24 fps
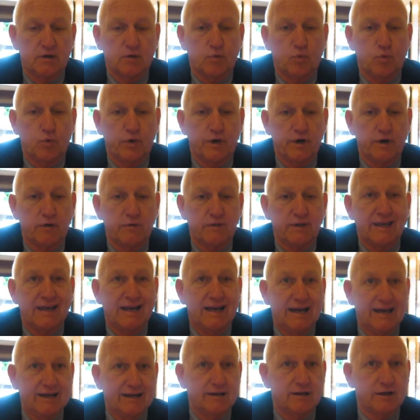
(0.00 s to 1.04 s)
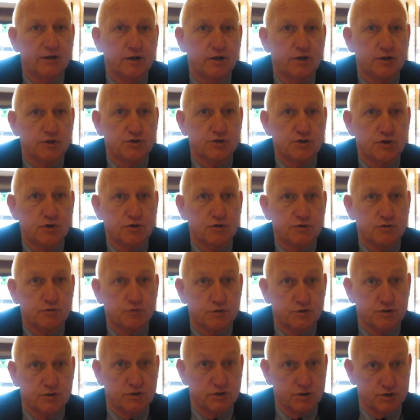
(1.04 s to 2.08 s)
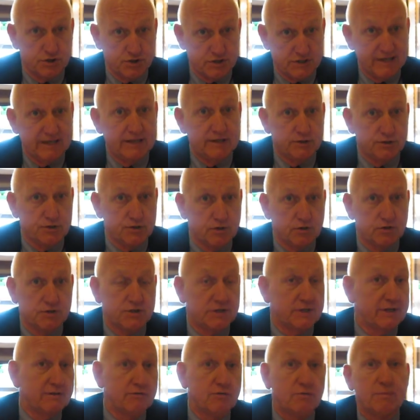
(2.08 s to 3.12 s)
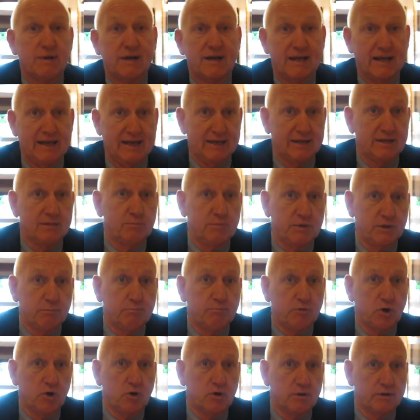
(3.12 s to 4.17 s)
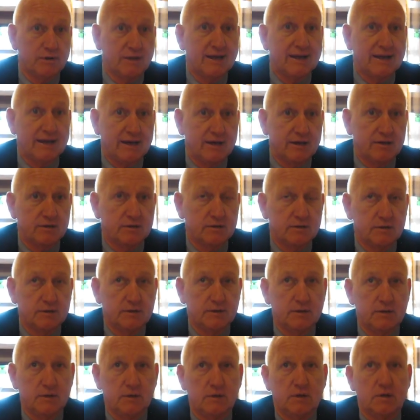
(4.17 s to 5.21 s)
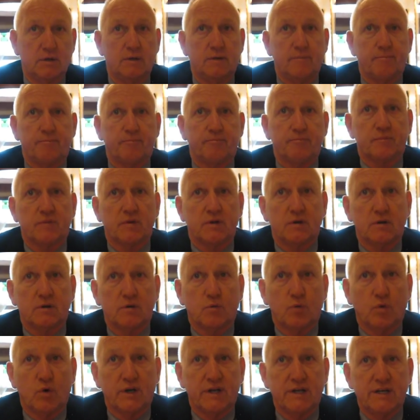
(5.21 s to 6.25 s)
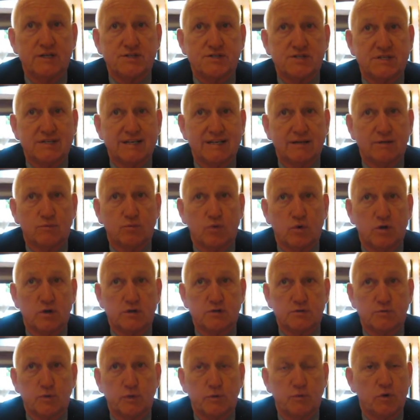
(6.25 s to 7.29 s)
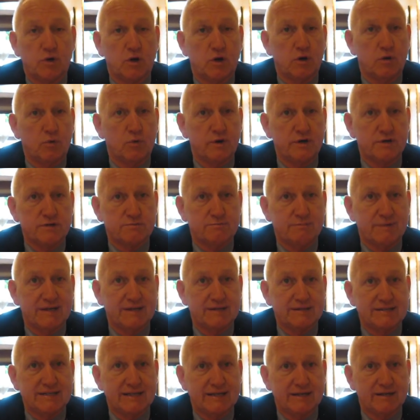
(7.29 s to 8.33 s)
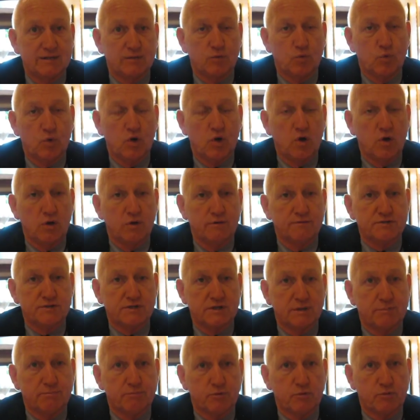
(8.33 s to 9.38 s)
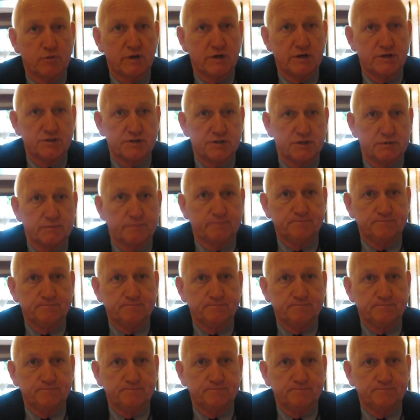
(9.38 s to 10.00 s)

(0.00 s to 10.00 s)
where the Anglican church was the state church and everybody had to be a part of that. What he said was, we will always maintain a wall of separation.